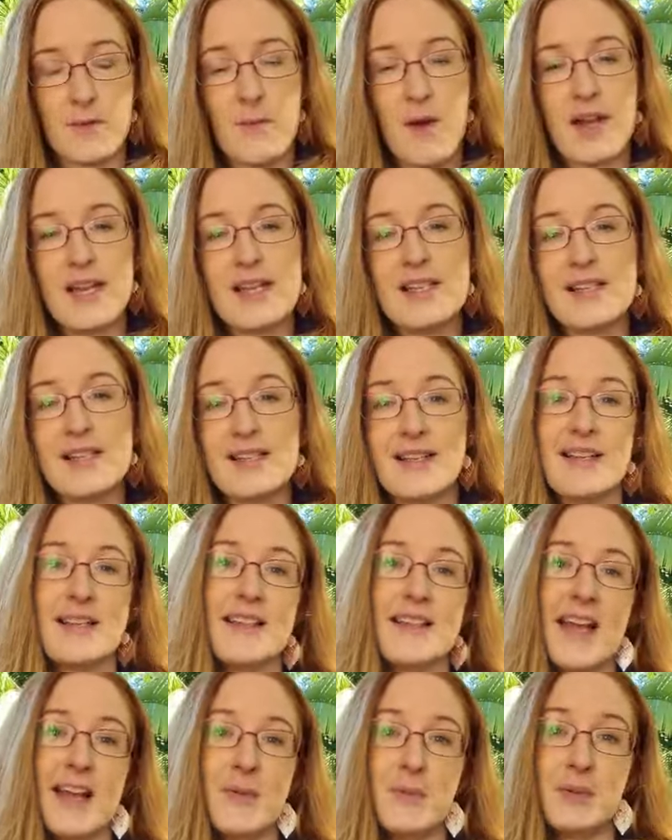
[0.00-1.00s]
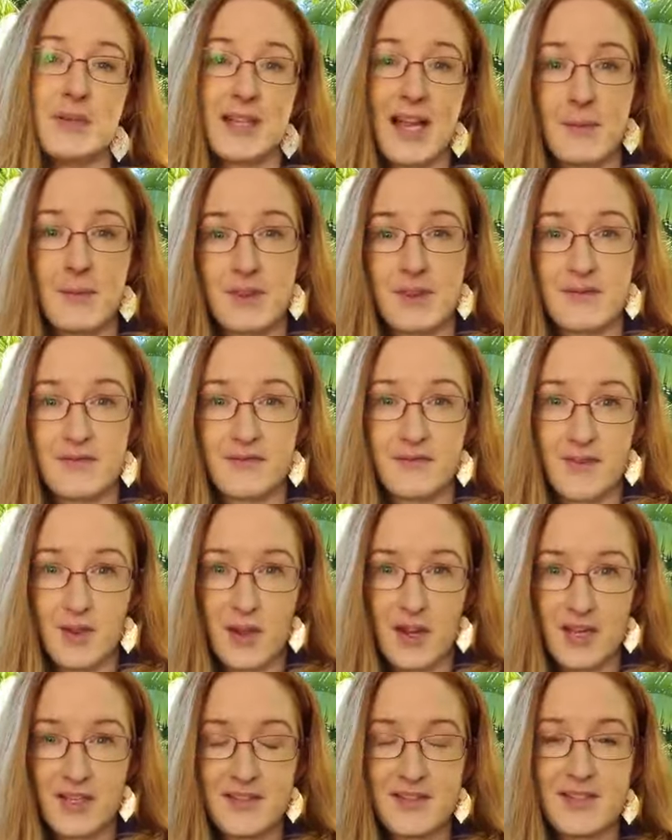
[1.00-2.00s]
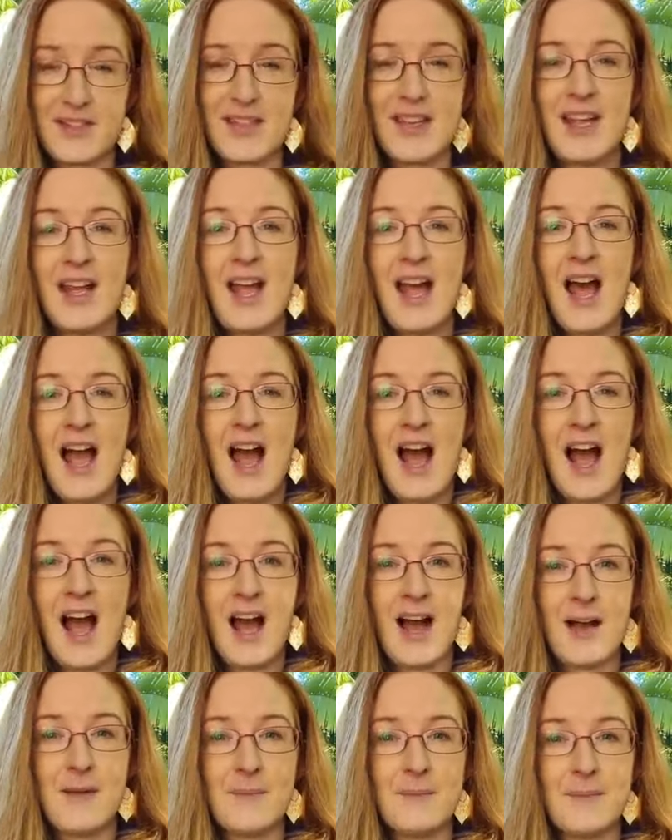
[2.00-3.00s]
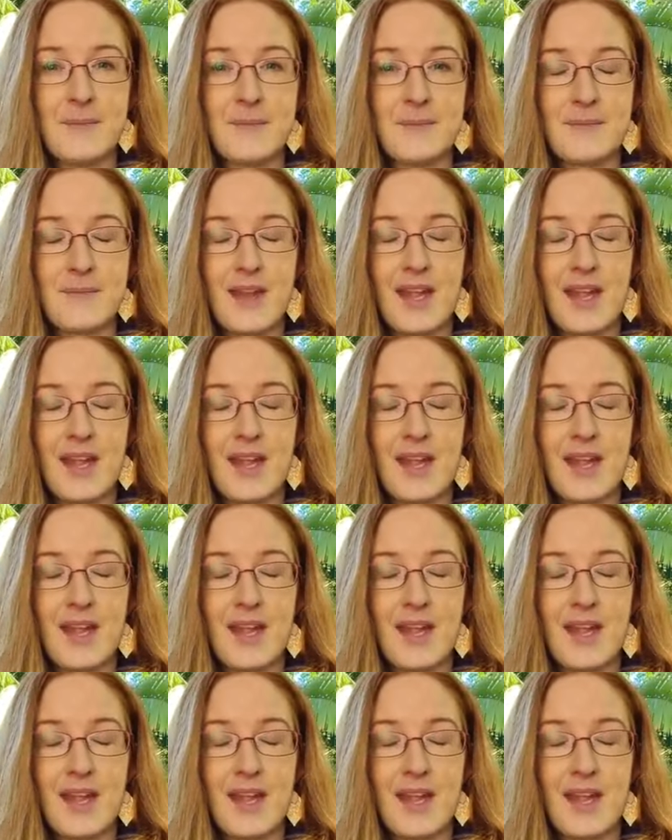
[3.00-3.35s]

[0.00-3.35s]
You might need to sit down and play with them first, and